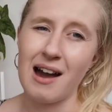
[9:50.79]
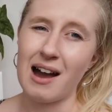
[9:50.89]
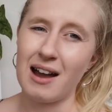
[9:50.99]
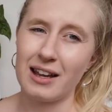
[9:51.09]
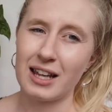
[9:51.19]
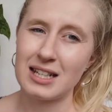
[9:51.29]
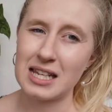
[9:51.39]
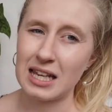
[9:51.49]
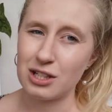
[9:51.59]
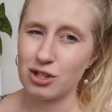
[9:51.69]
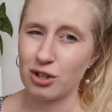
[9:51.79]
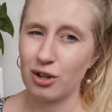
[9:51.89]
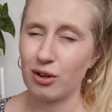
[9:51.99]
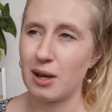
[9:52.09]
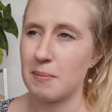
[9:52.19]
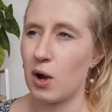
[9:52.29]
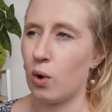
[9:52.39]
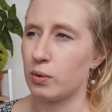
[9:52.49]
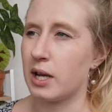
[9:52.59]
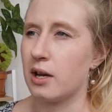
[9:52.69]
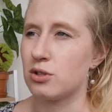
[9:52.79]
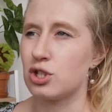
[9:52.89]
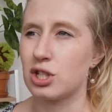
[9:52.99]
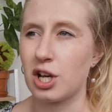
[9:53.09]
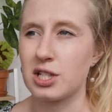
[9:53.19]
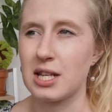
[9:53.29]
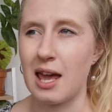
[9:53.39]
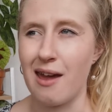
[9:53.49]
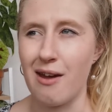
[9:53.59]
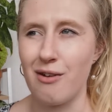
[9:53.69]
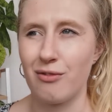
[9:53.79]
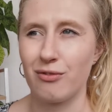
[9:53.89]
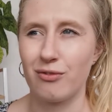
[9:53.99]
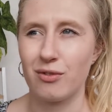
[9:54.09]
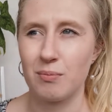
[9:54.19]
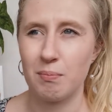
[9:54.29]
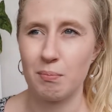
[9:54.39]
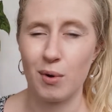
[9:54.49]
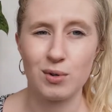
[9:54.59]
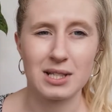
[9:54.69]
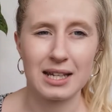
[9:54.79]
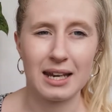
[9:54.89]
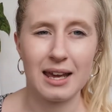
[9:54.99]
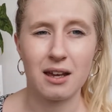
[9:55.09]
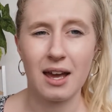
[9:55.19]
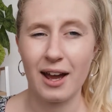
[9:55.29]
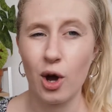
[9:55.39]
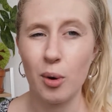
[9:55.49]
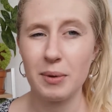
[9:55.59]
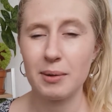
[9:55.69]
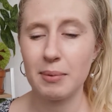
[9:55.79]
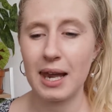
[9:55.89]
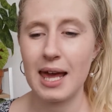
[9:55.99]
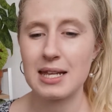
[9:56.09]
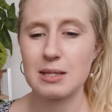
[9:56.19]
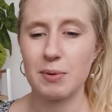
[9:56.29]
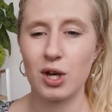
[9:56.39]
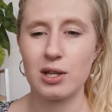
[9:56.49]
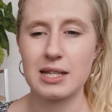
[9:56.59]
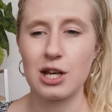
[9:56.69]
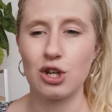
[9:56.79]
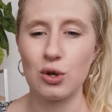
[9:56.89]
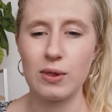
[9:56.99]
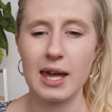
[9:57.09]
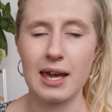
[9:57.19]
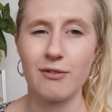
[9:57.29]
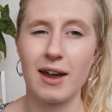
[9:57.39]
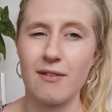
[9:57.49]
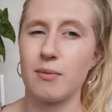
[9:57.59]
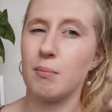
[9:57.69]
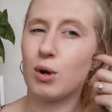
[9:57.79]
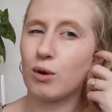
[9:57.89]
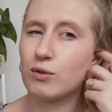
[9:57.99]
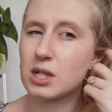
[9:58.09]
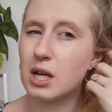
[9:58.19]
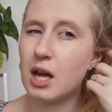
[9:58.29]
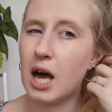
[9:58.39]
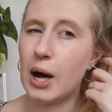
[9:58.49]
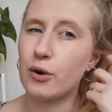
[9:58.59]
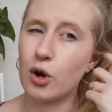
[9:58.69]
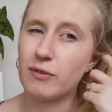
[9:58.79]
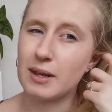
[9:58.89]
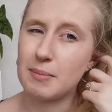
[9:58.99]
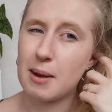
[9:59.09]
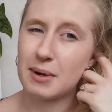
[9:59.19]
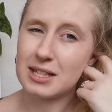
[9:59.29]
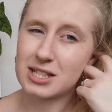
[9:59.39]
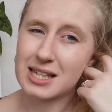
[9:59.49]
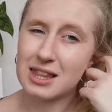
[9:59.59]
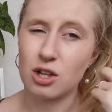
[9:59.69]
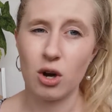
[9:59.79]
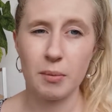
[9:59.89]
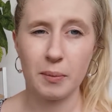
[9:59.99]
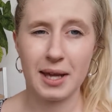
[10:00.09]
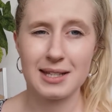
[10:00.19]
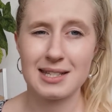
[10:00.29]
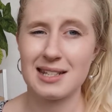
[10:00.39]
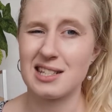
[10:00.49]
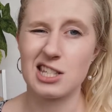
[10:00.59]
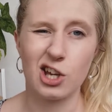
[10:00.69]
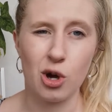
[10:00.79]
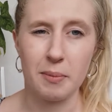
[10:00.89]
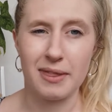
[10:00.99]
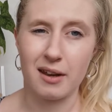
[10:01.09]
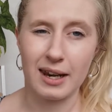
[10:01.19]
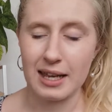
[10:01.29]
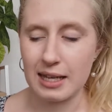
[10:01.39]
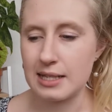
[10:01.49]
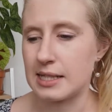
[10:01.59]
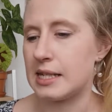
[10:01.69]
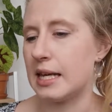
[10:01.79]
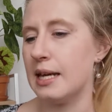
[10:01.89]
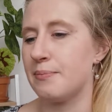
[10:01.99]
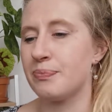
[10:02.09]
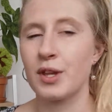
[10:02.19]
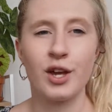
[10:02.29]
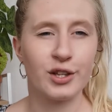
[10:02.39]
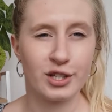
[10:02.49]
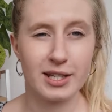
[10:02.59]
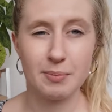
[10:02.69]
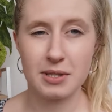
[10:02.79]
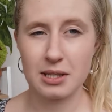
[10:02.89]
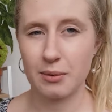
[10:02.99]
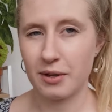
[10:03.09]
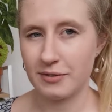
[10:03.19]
I tend to, at my old house, just have mostly like uncommon plants, because I knew that if I ever moved I would hopefully be able to just get the common ones, and since they're common they're like easy to get. So that's basically what